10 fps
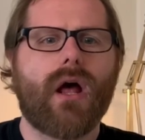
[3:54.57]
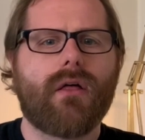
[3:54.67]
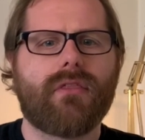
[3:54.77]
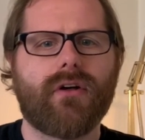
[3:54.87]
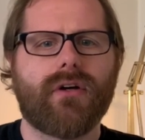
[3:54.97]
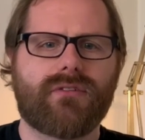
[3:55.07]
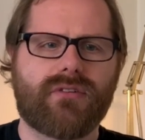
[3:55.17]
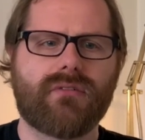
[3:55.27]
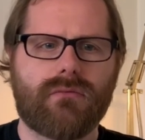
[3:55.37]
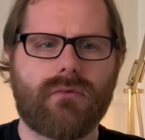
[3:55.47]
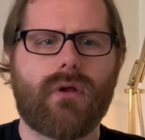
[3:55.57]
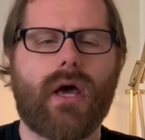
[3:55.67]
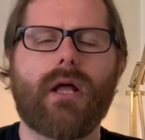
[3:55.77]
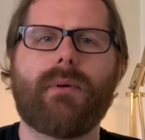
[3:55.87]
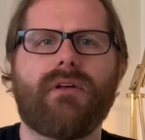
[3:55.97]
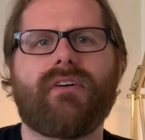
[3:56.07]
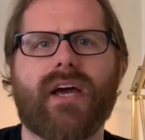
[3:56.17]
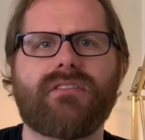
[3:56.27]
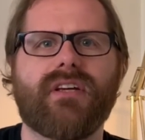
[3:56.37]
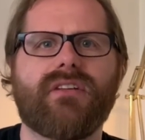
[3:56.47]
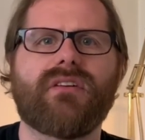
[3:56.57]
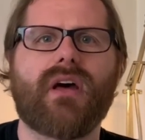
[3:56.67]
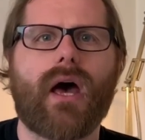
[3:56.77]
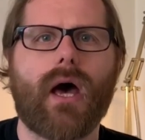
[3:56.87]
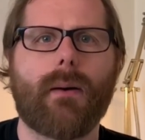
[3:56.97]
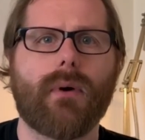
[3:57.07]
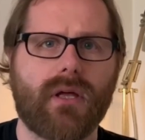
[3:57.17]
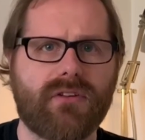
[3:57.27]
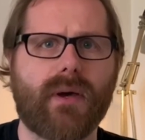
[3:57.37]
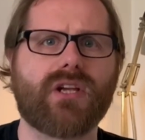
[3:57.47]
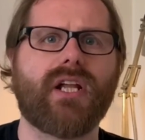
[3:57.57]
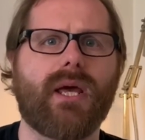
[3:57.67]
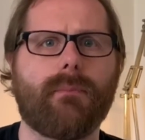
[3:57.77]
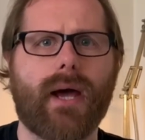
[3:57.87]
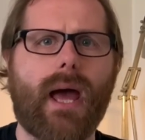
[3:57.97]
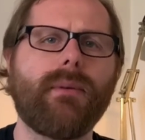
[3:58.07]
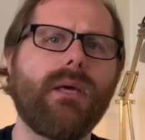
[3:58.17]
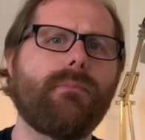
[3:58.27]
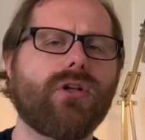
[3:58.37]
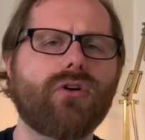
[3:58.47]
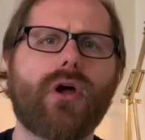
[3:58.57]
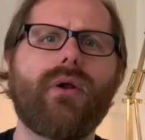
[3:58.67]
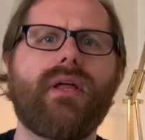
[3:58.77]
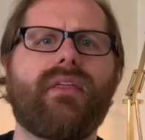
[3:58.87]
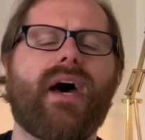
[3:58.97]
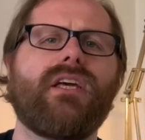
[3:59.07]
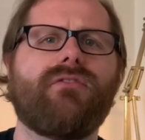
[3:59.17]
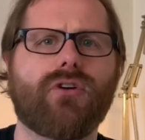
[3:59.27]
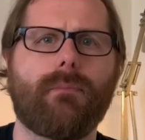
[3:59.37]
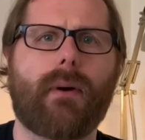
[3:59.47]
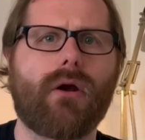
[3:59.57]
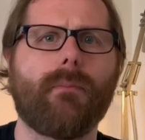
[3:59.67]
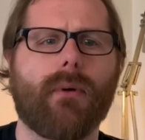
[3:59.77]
that had been affected, especially in Miami. But not only that, you've got to bear in